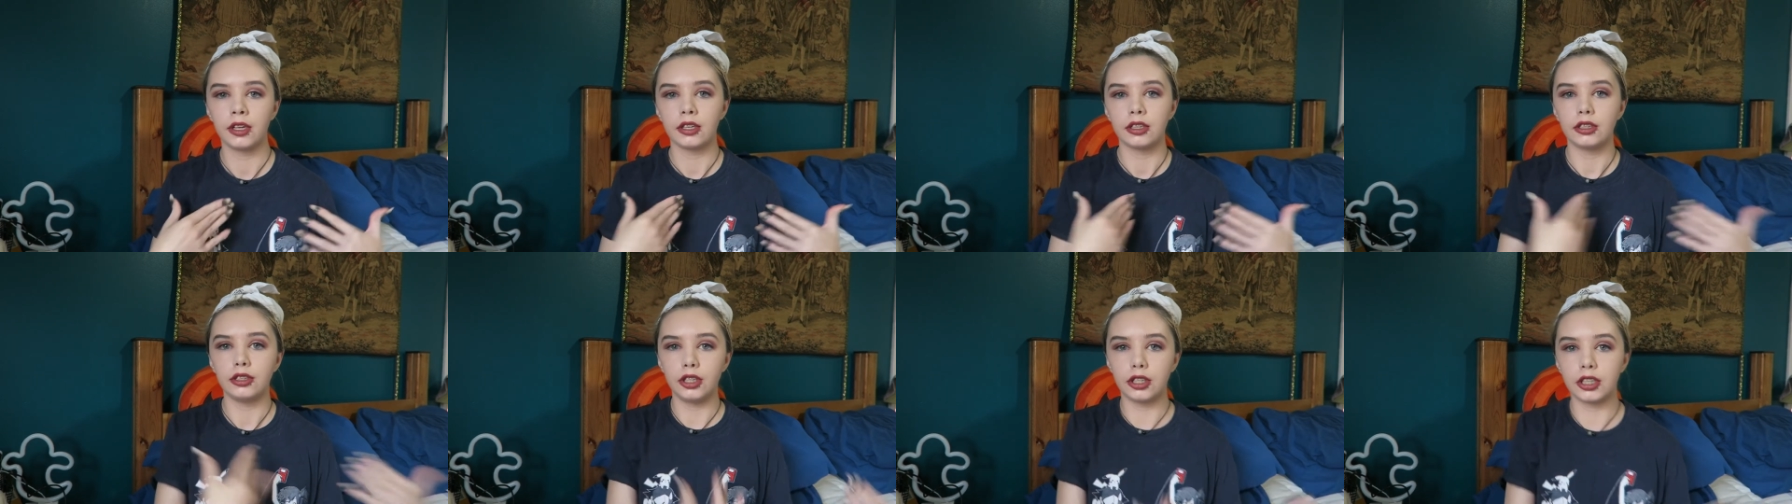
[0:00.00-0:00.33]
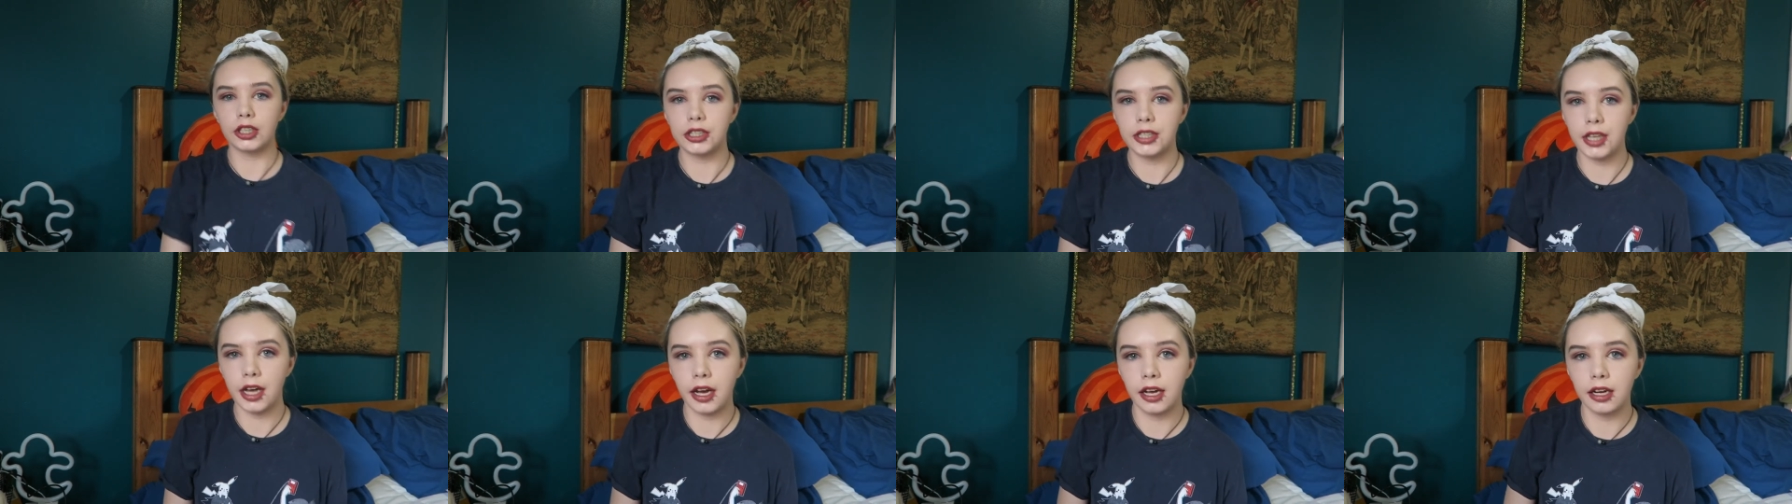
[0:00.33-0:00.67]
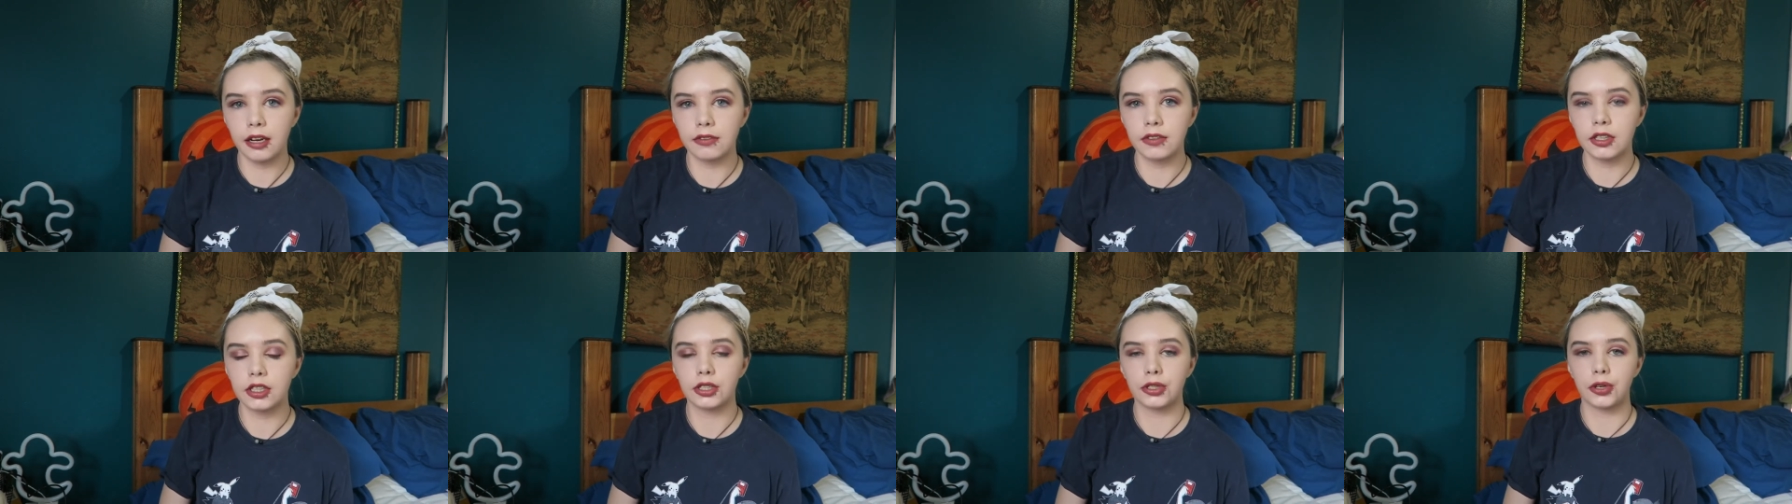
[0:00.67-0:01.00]
your side
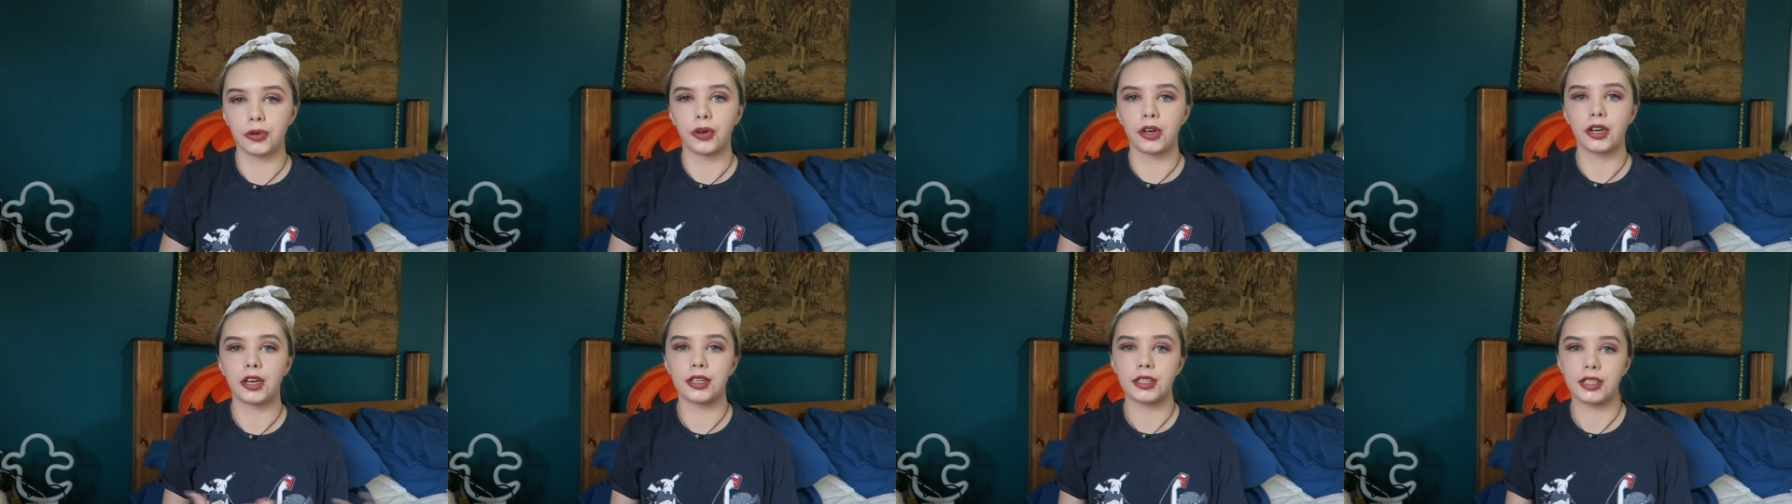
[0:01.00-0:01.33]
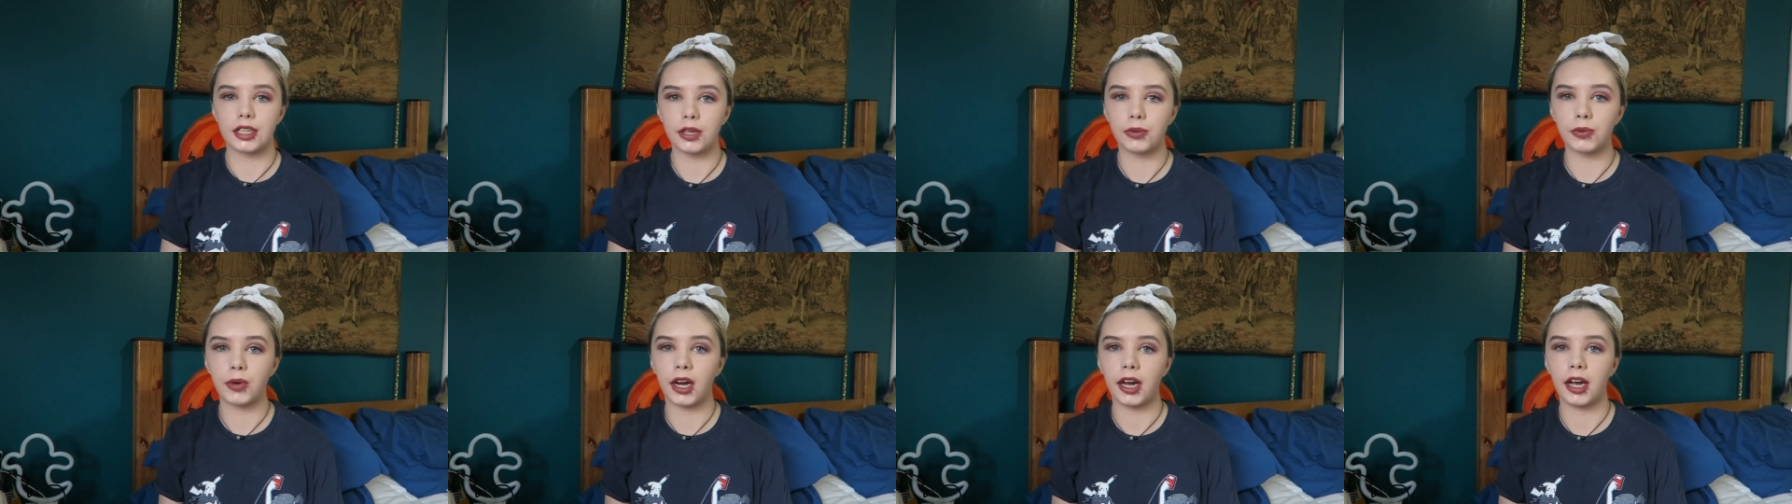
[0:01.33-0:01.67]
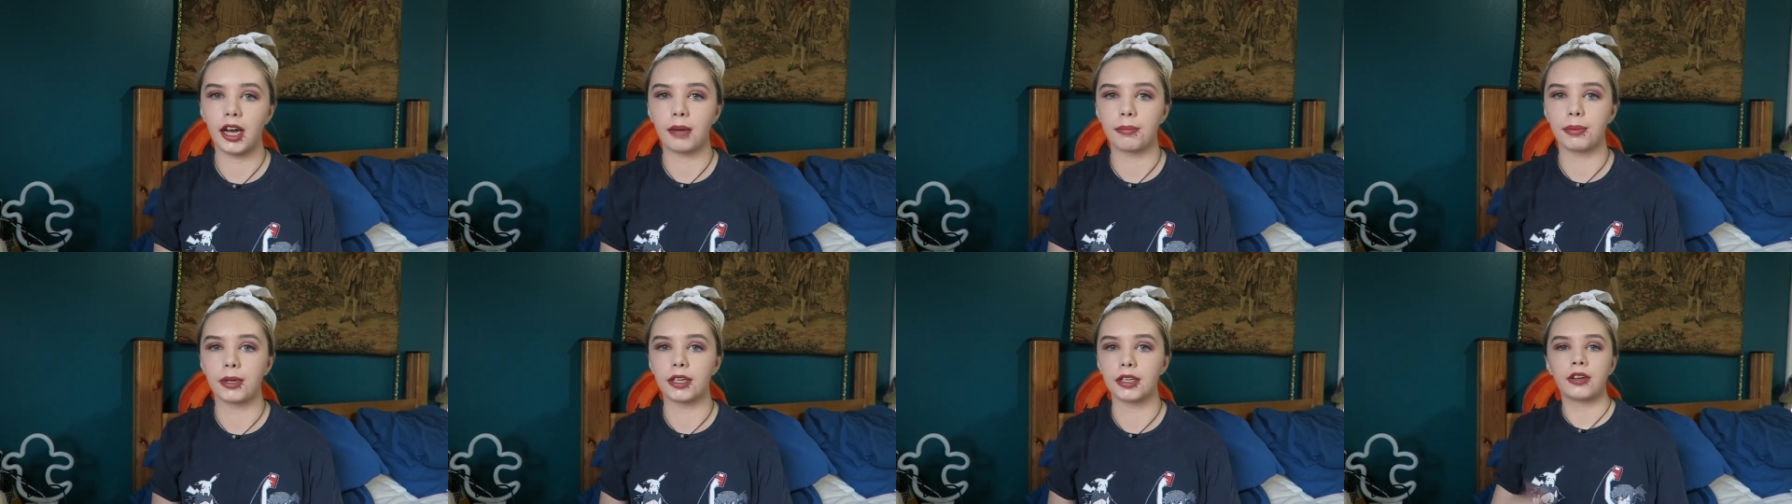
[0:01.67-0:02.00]
of the story, see what
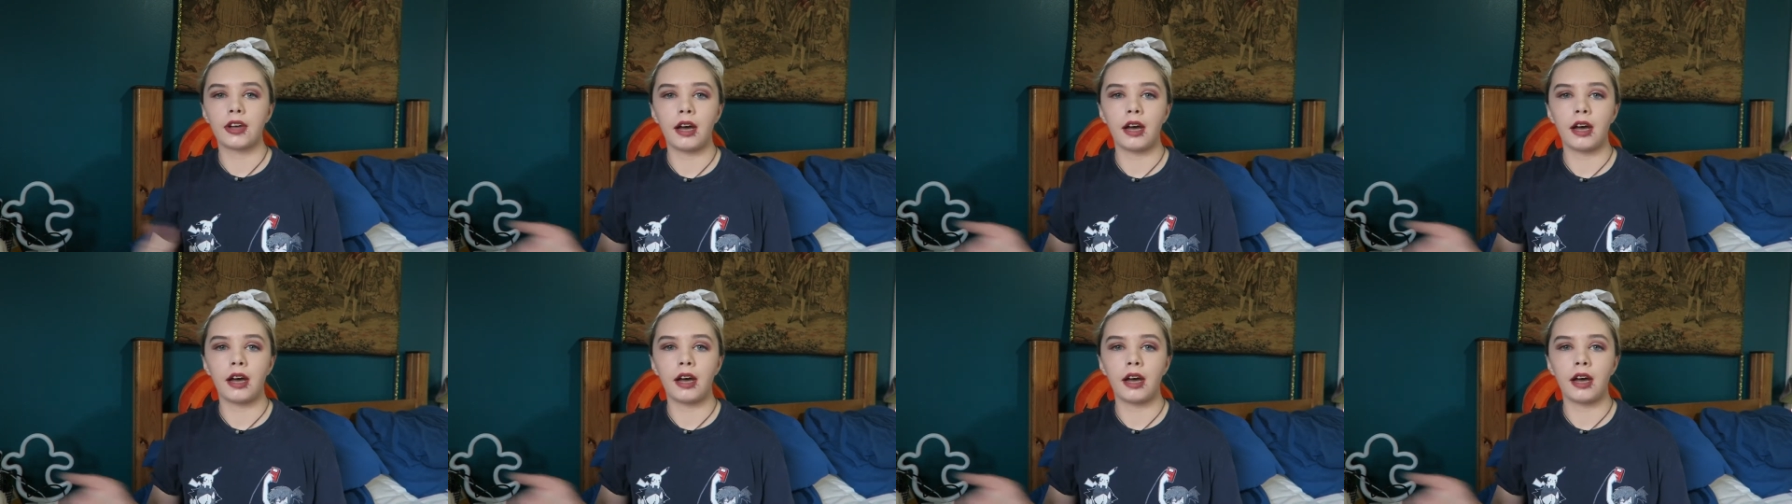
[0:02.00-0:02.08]
happened.